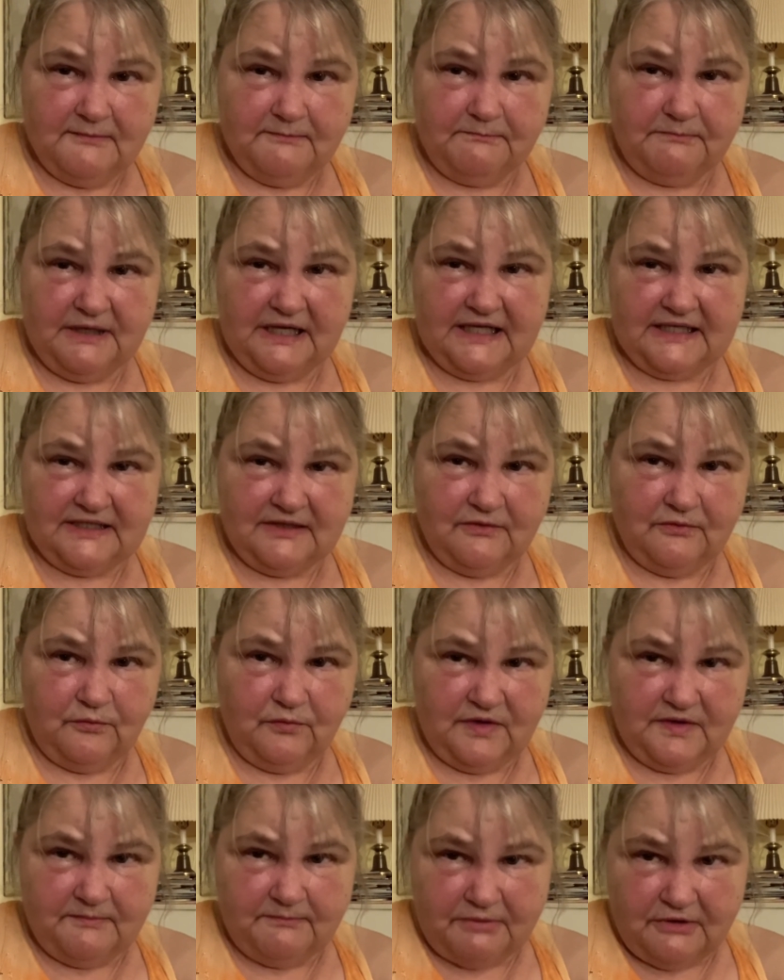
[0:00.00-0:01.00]
But
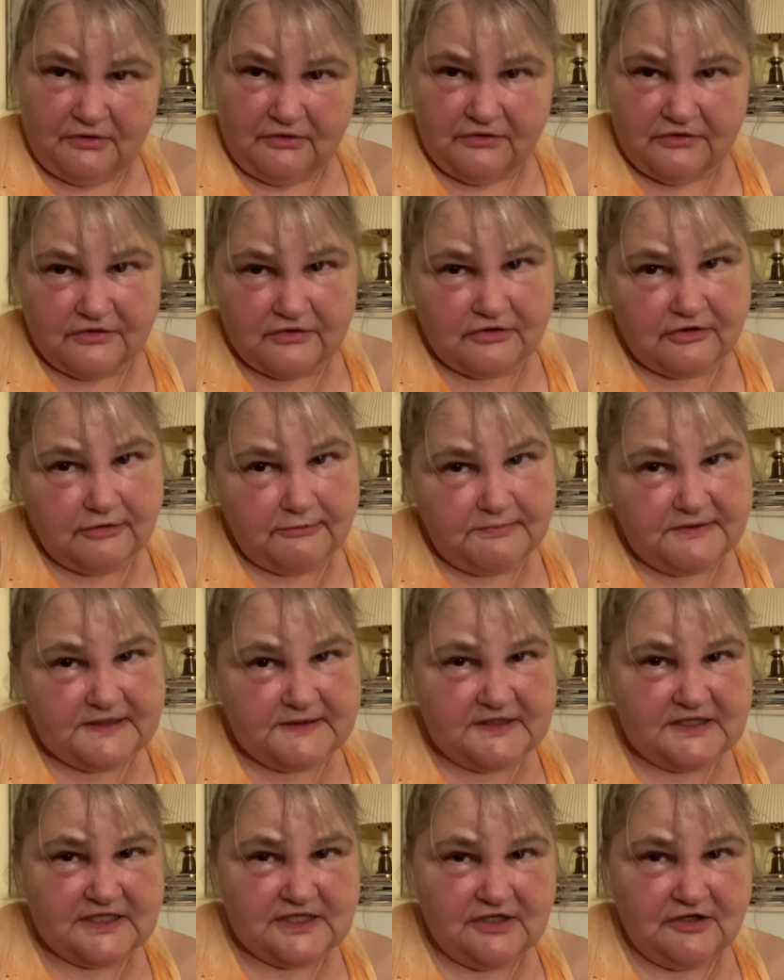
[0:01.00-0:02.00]
with both groups
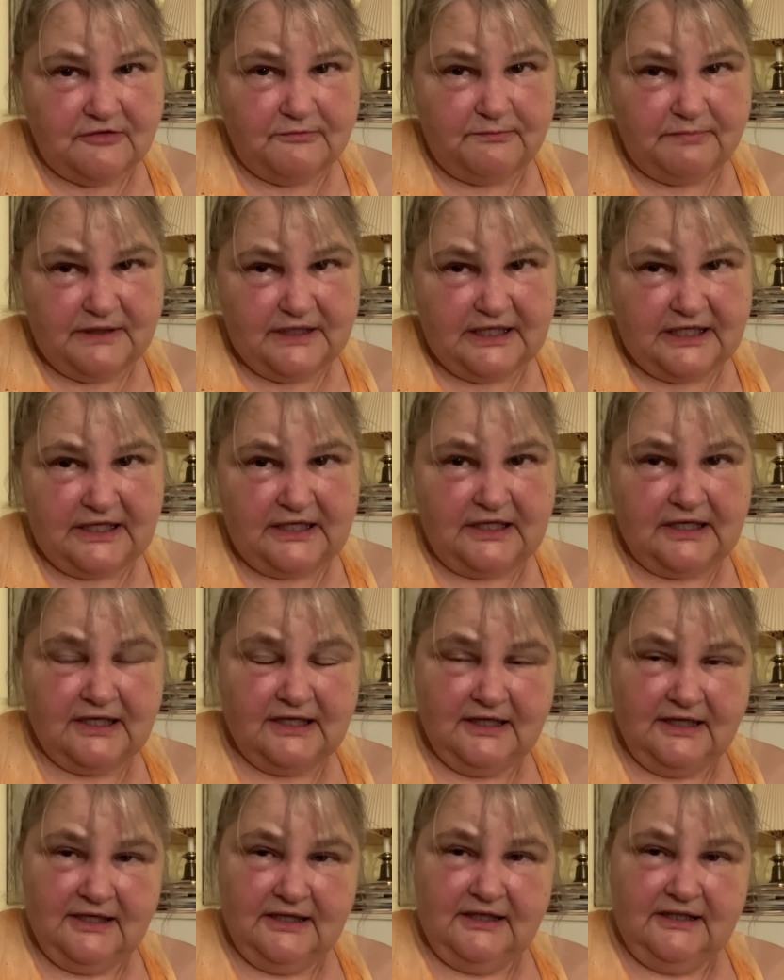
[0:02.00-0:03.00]
still being
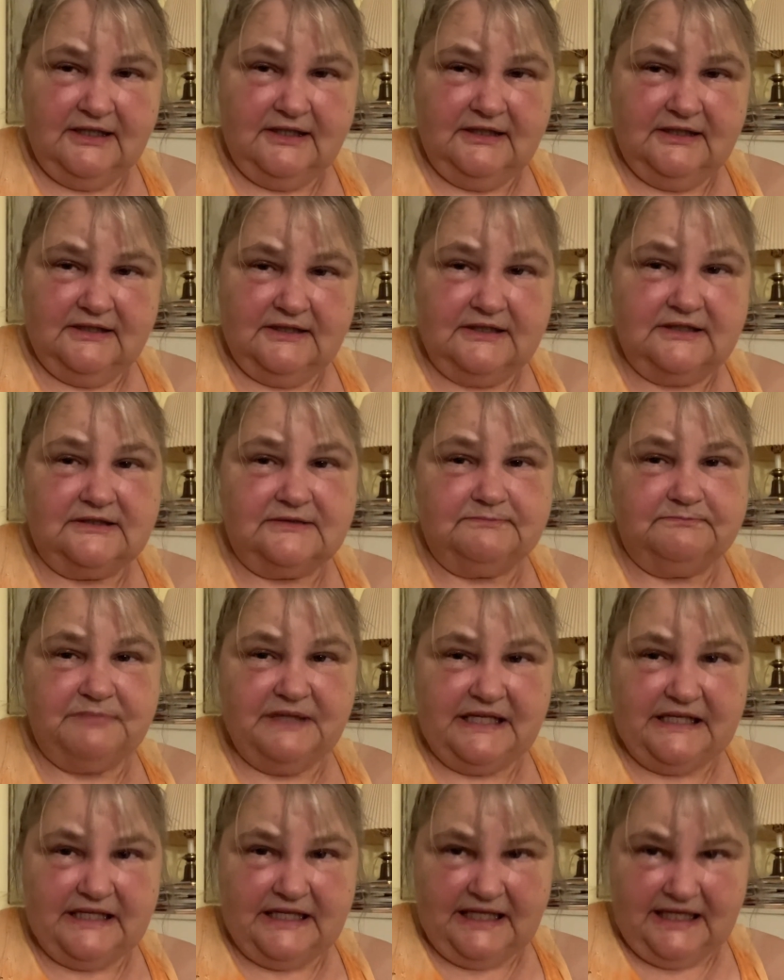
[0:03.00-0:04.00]

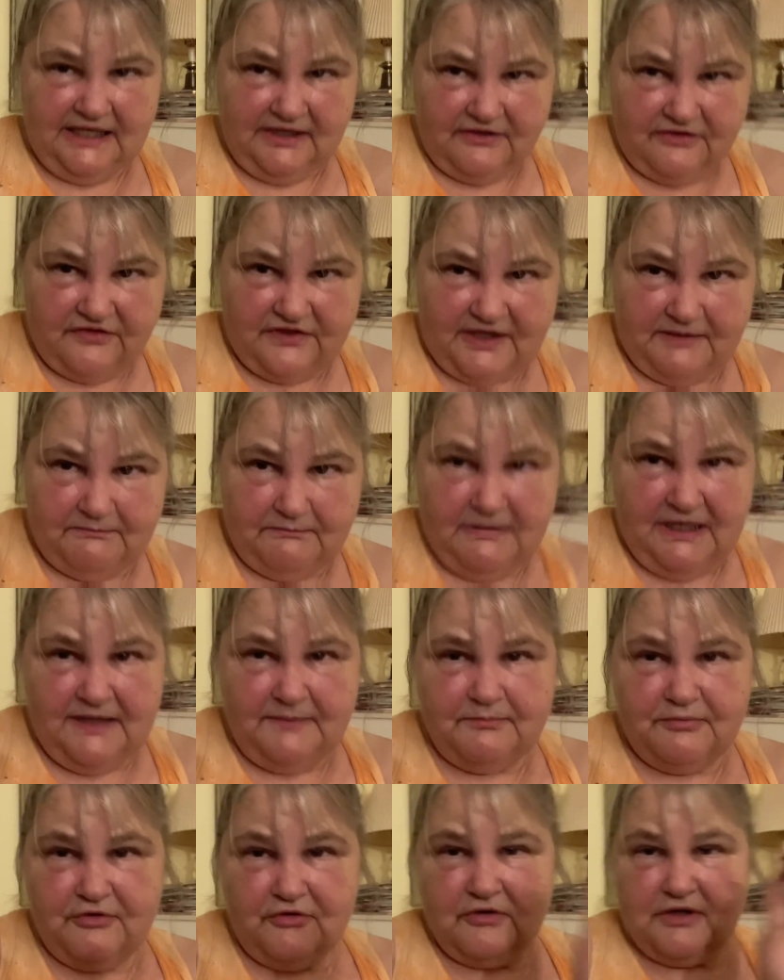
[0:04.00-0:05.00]
beneath the
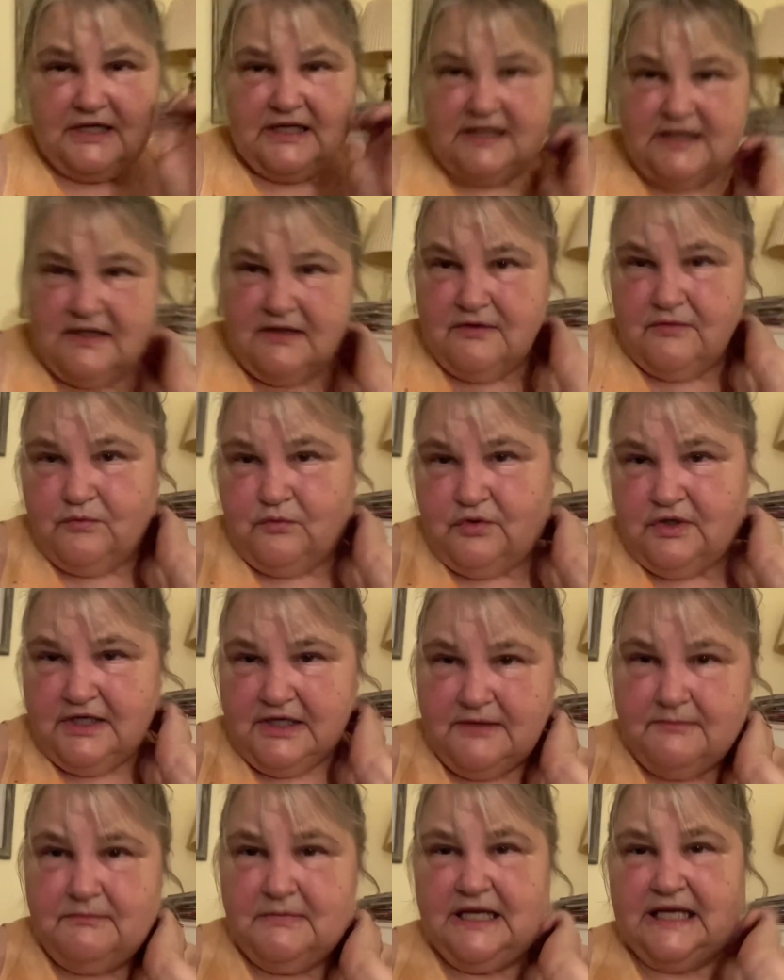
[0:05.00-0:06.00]
midpoint, would
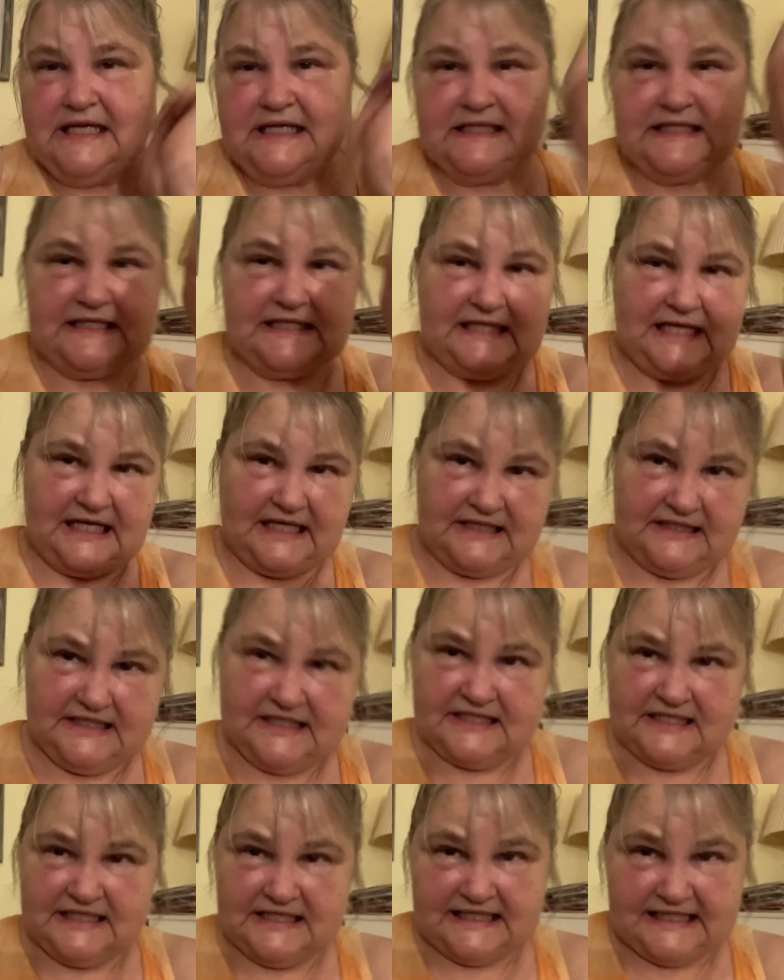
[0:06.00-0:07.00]
it make sense
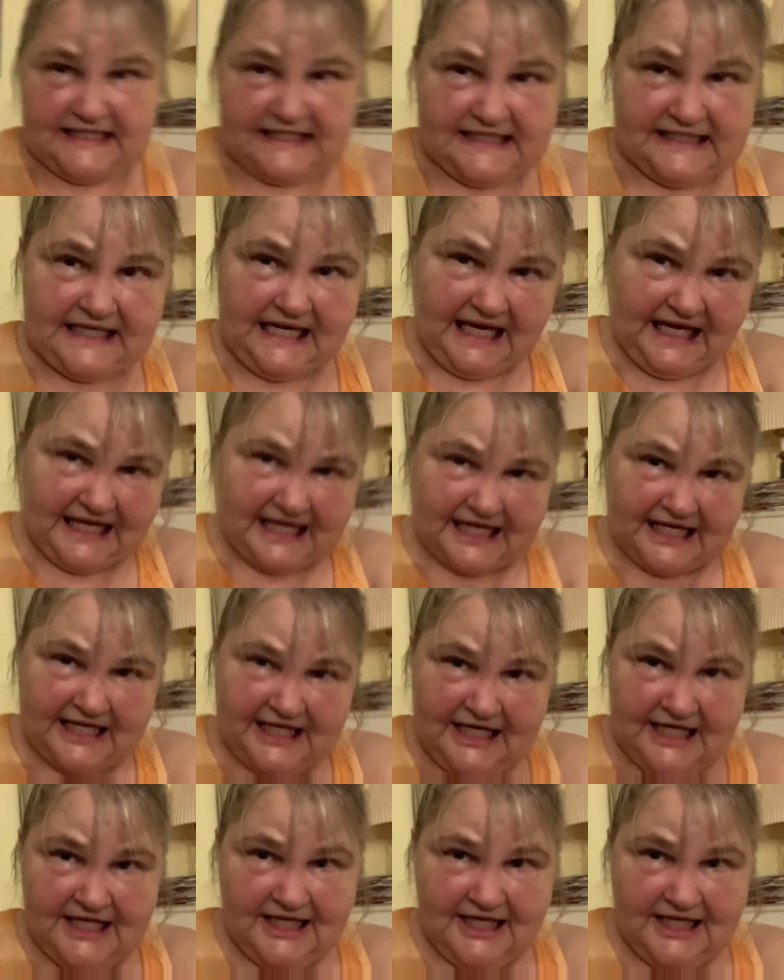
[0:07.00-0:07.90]
to say